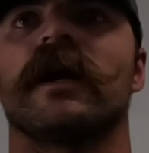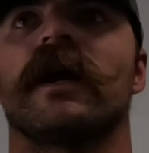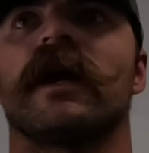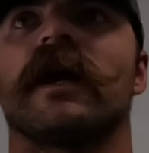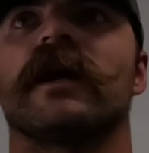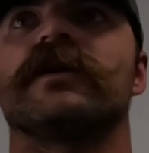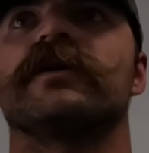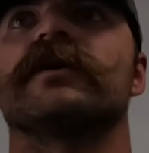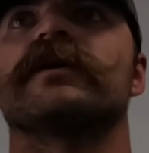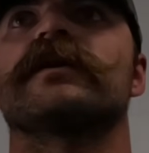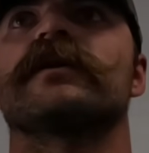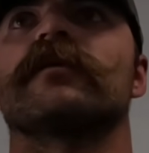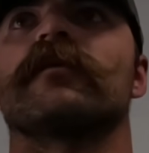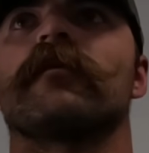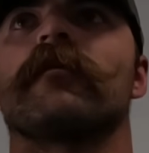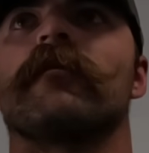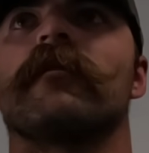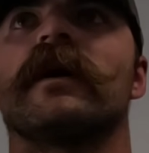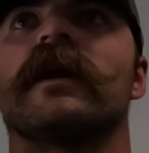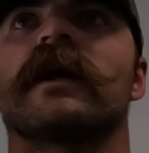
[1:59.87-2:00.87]
It just
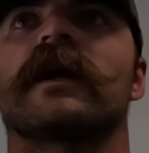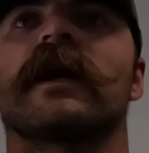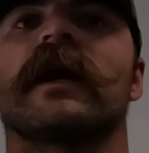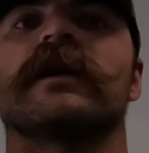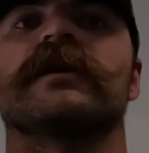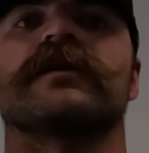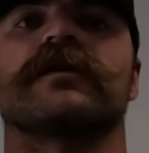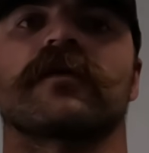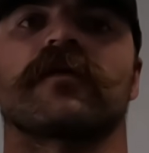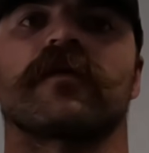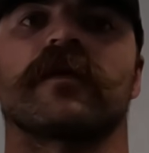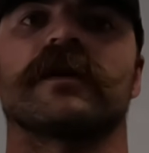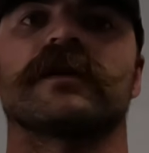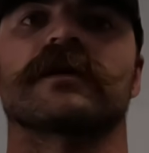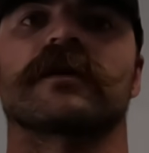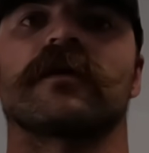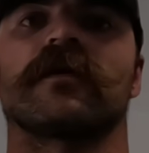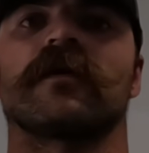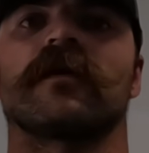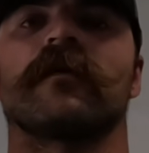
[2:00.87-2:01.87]
mitigates the
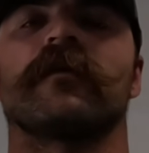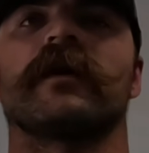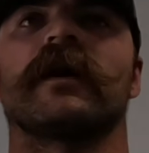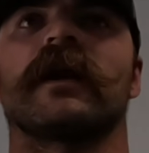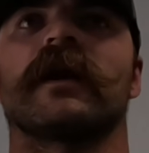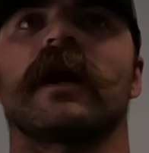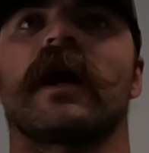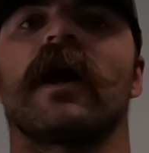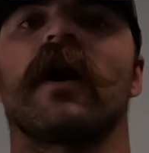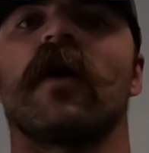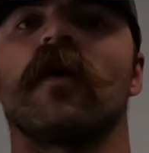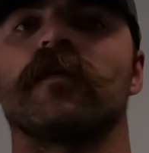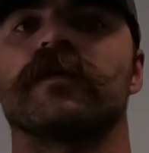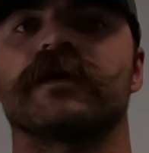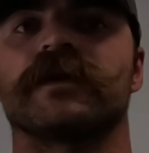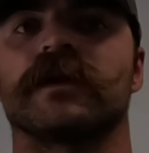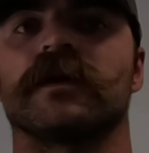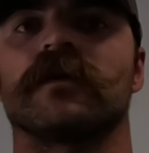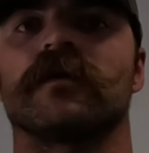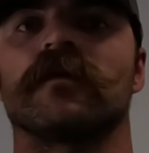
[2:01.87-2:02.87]
risk a little bit and
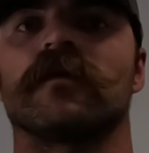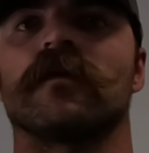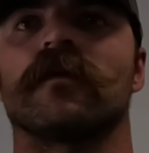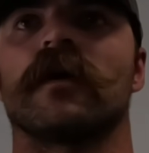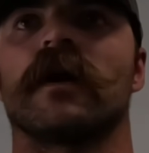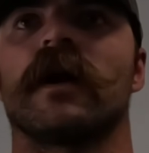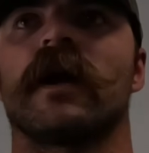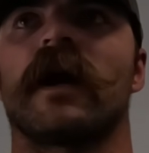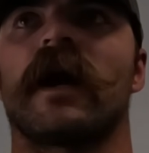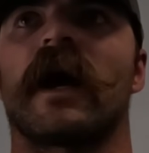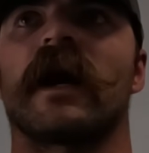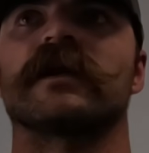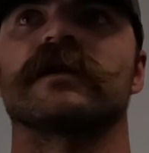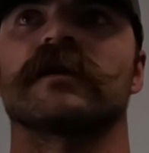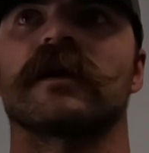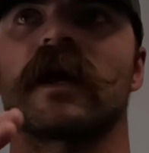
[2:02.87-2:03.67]
helps you as an